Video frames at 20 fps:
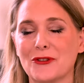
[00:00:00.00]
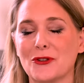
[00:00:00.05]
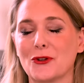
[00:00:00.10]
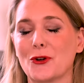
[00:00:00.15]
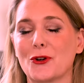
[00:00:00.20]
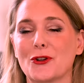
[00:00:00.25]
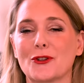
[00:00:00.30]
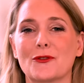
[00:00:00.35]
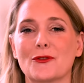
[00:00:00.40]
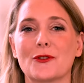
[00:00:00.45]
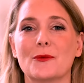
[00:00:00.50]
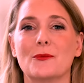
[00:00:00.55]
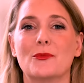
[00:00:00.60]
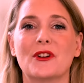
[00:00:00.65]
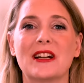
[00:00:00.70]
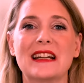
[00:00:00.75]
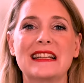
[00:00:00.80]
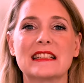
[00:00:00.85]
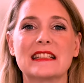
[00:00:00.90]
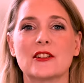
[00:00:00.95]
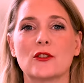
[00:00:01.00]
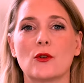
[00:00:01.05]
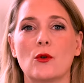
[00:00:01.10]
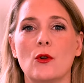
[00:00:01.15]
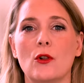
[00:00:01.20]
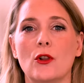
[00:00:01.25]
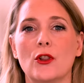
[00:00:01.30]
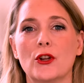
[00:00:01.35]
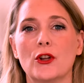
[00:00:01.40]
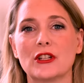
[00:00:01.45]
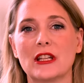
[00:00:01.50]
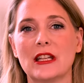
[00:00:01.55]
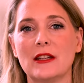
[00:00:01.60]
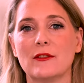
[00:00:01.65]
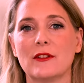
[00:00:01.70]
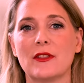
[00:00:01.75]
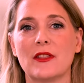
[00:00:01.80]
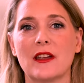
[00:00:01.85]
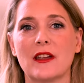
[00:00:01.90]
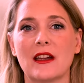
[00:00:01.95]
even heard of the brand at all, not
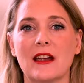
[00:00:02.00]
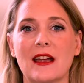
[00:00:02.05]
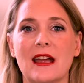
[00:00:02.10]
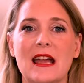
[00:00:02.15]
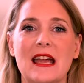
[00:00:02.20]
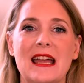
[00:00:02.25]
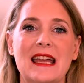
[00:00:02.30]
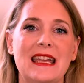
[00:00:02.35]
even their